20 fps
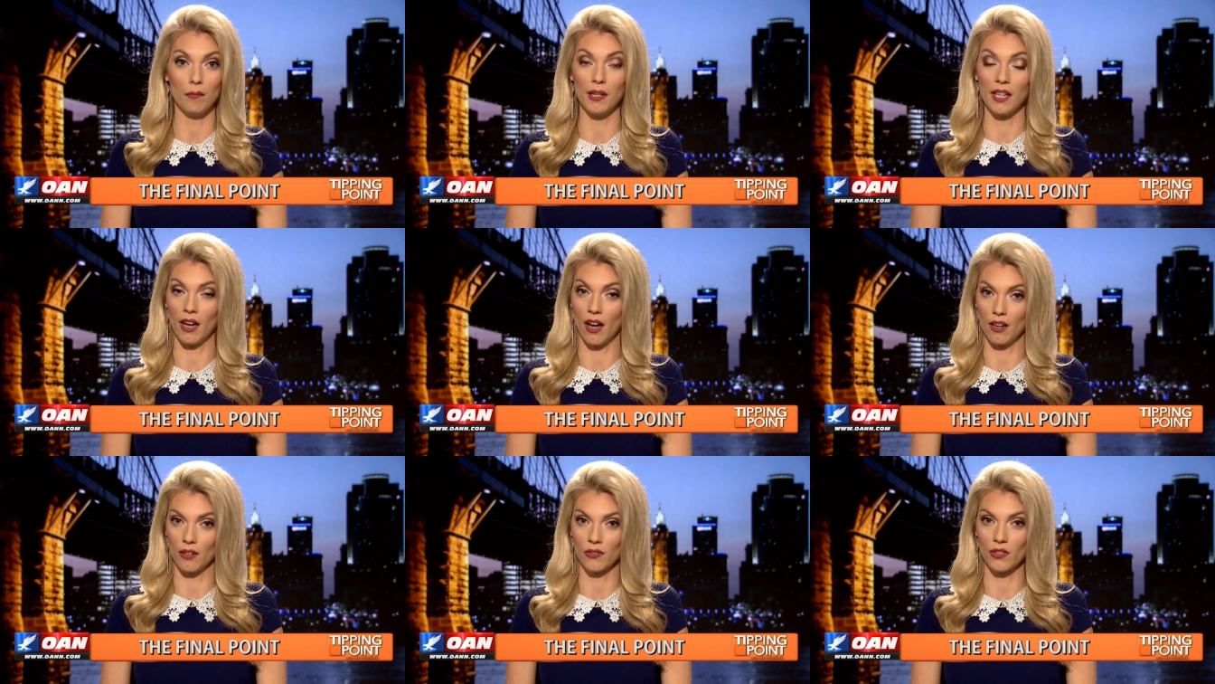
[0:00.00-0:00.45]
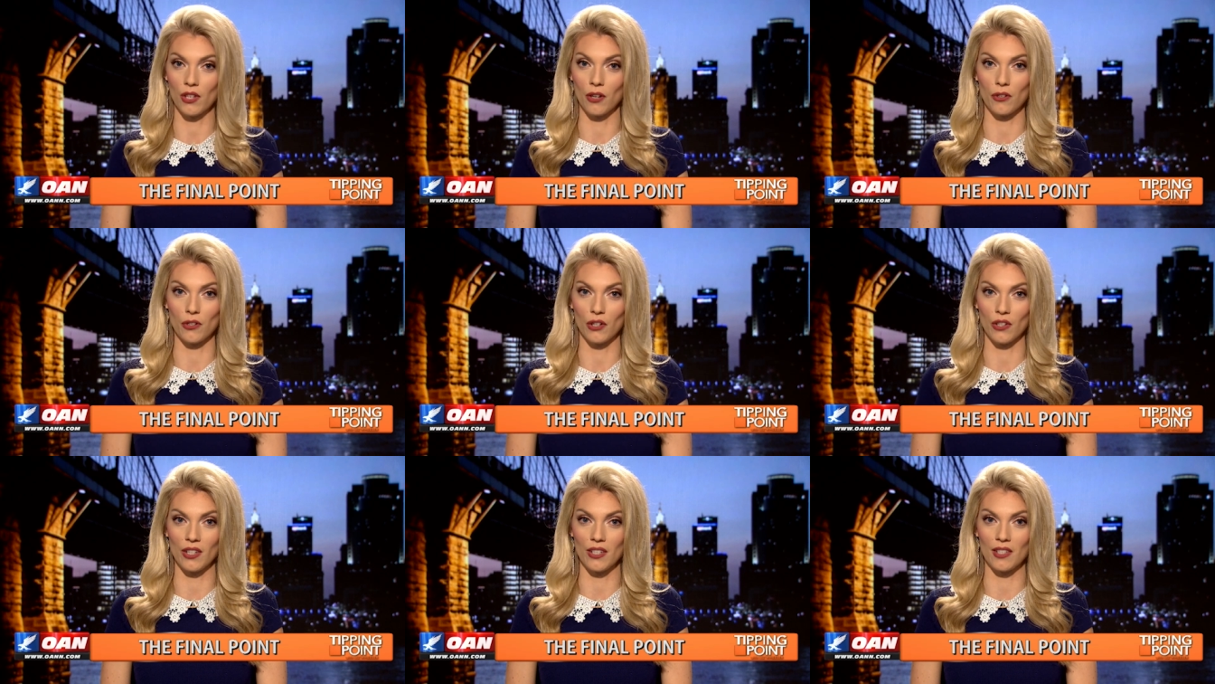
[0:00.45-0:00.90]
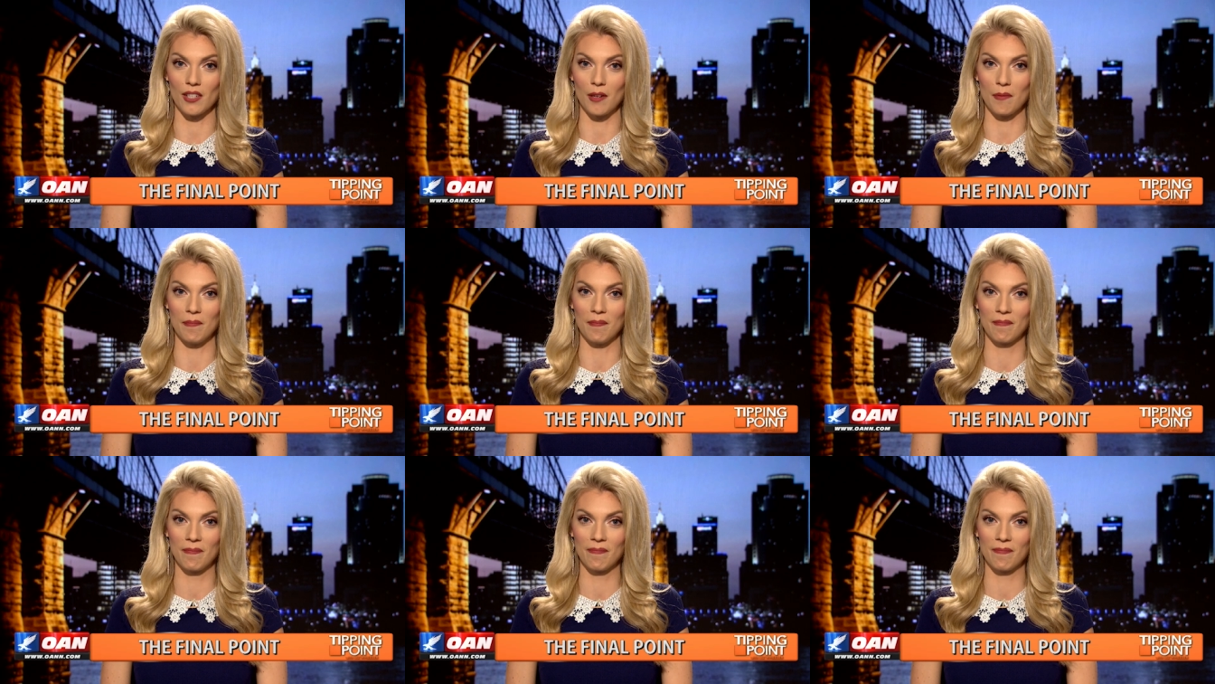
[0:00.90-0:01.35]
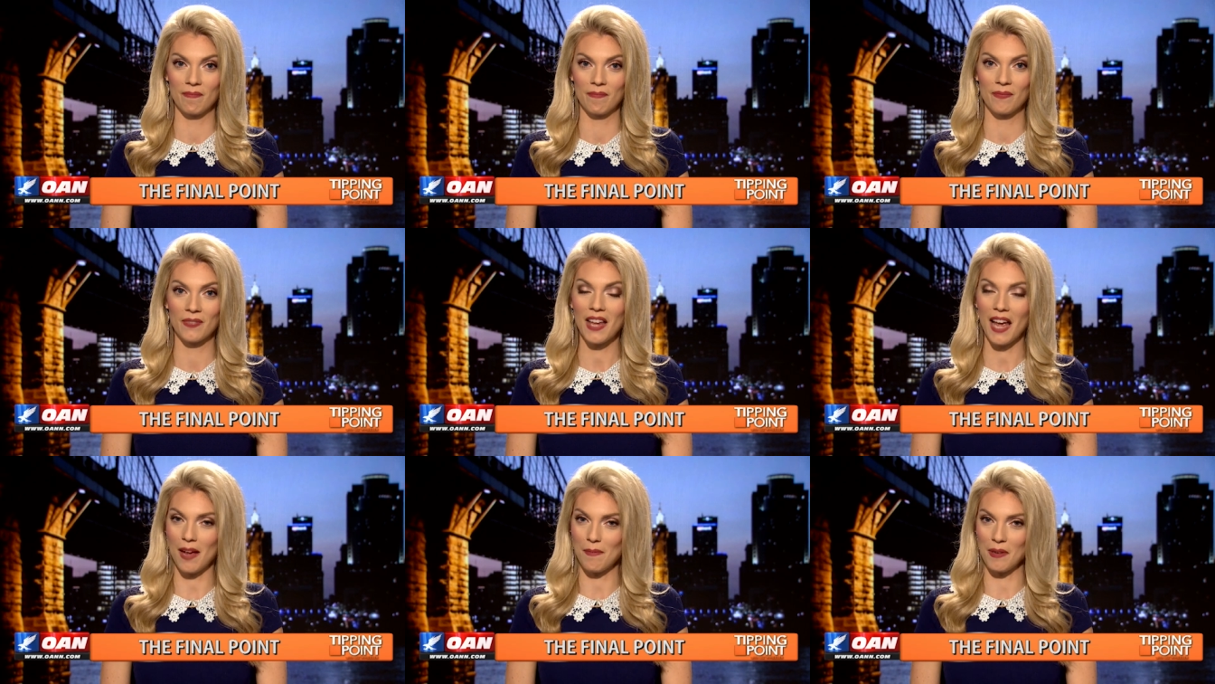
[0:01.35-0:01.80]
begot of socialism.
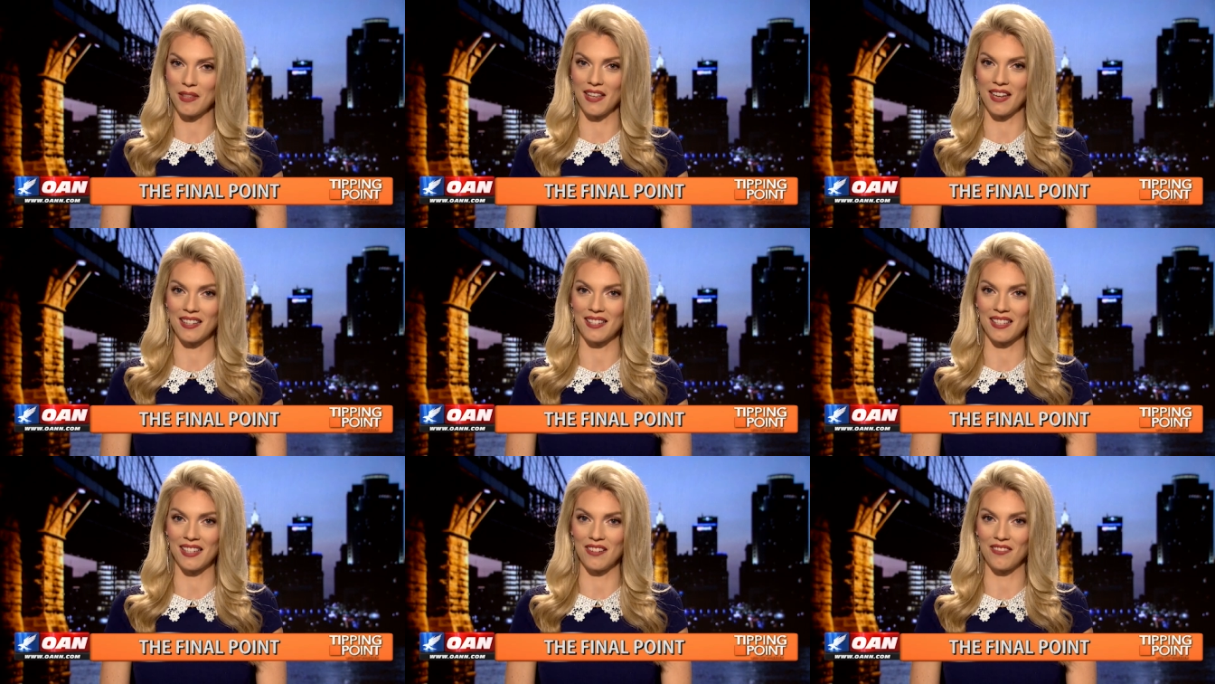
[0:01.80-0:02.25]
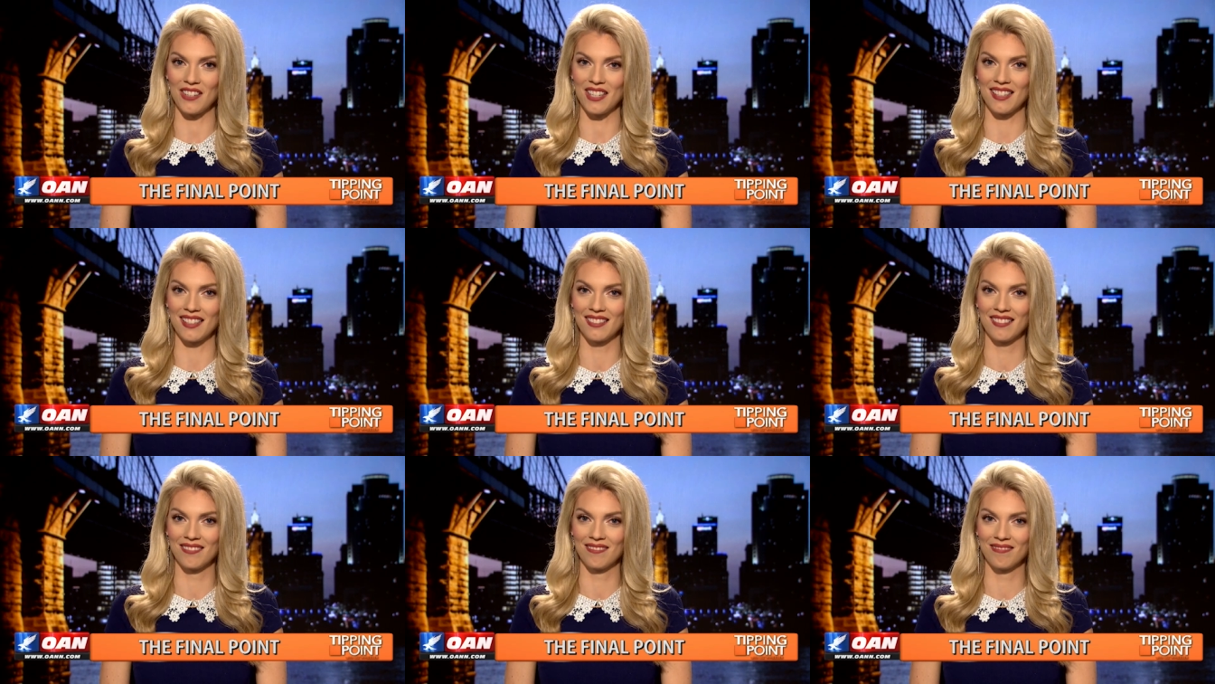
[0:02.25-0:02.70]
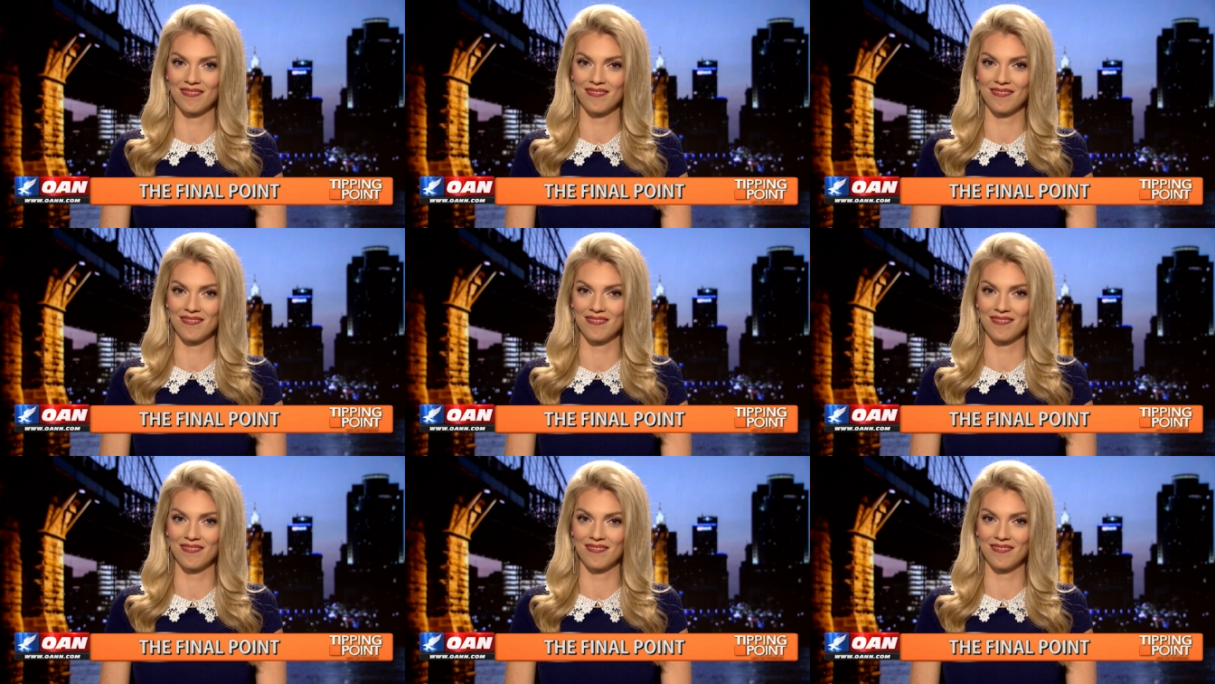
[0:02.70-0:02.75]
Happy Thanksgiving.